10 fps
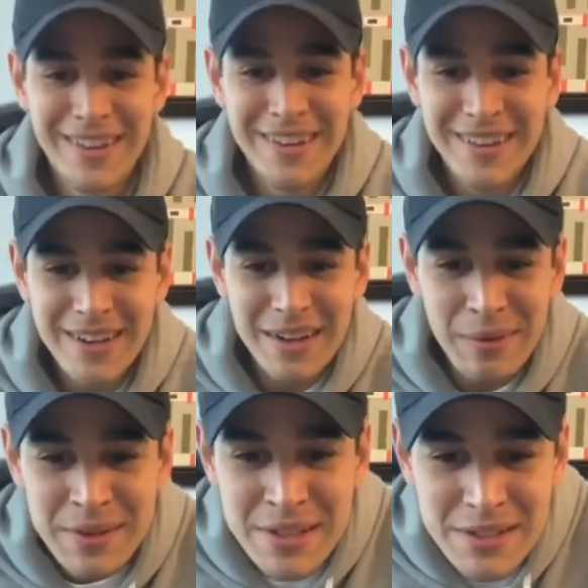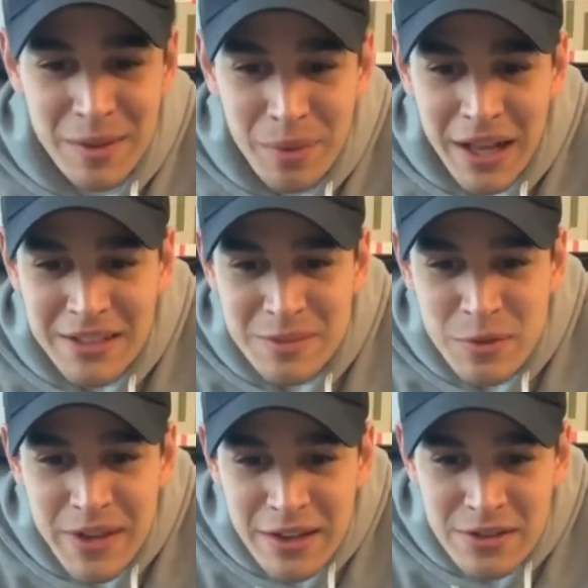Gonna put my sis on blast. This
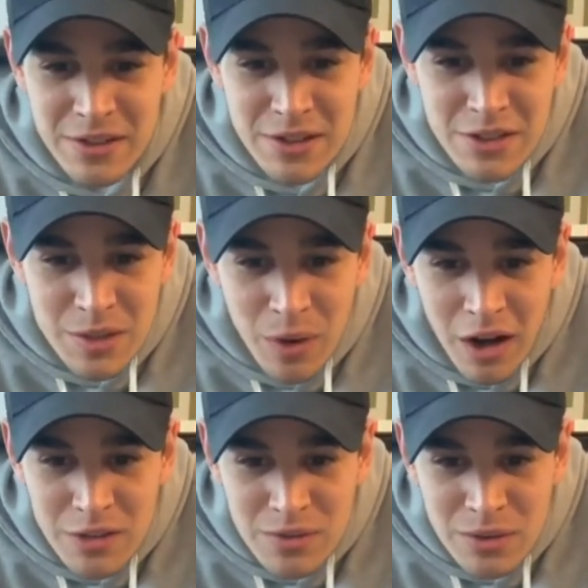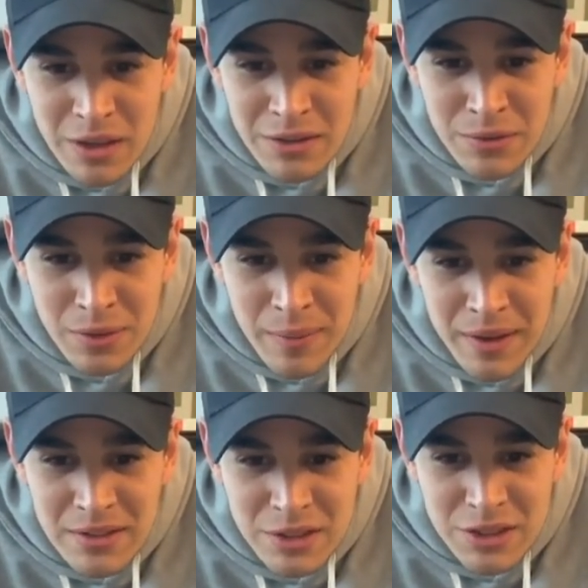movie Exorcist, she watched until not too far the
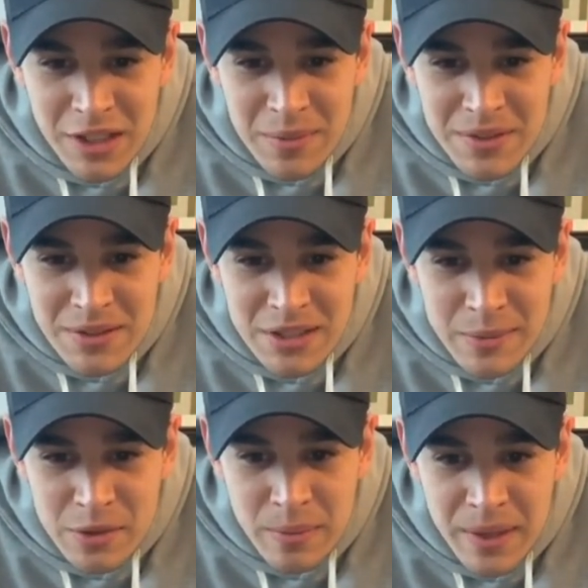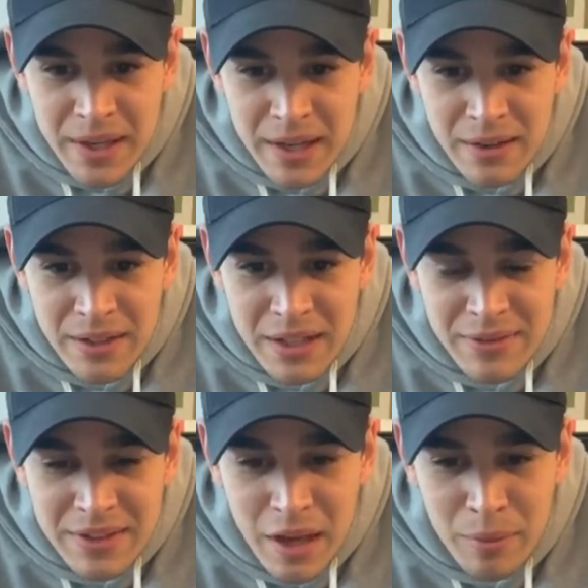next day, she up, still asleep, screaming, "Get out, leave,"
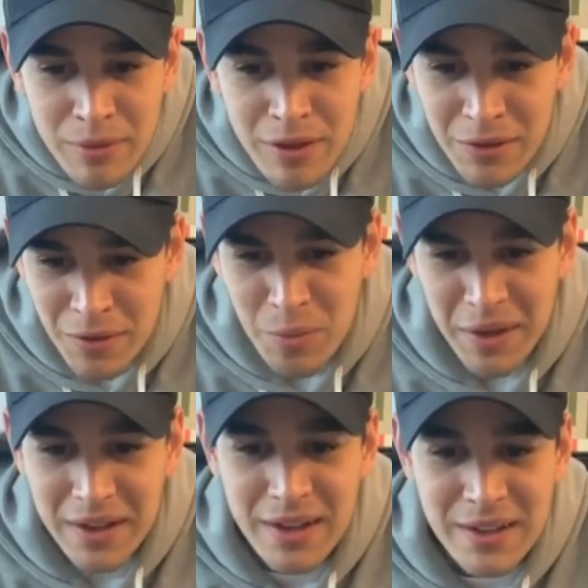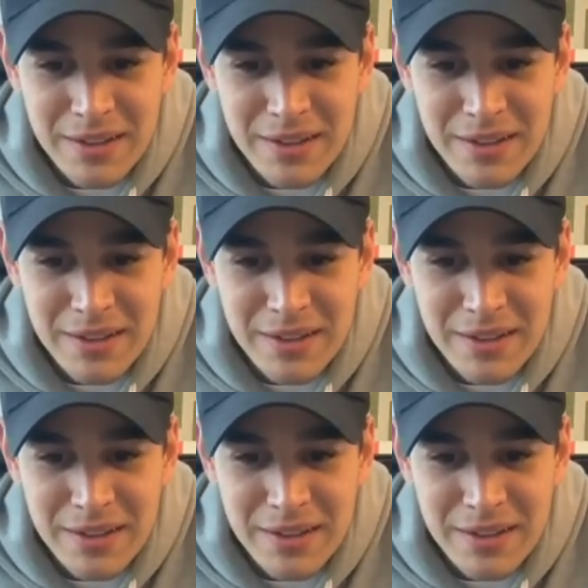at the top of her lungs. Oh my god.